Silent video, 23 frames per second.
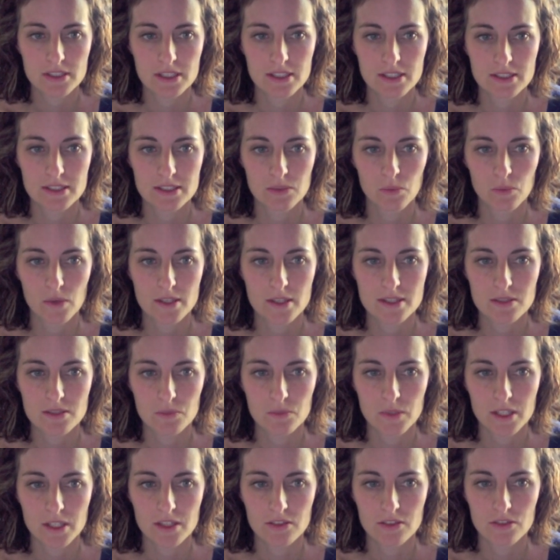Is it once a
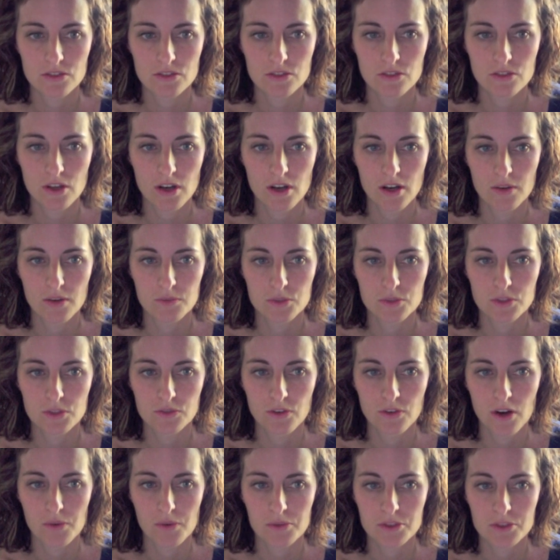week too
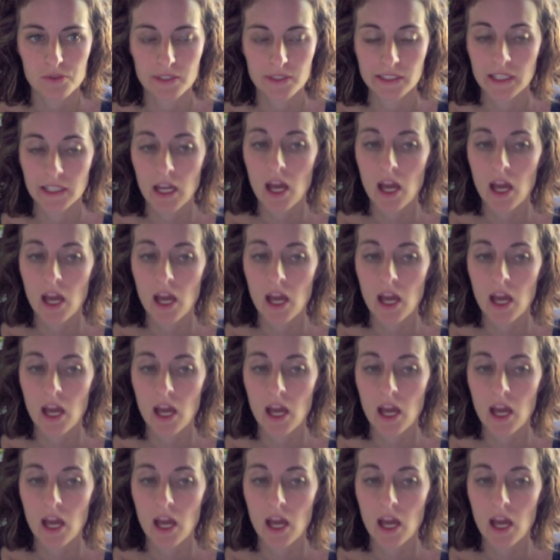far in between?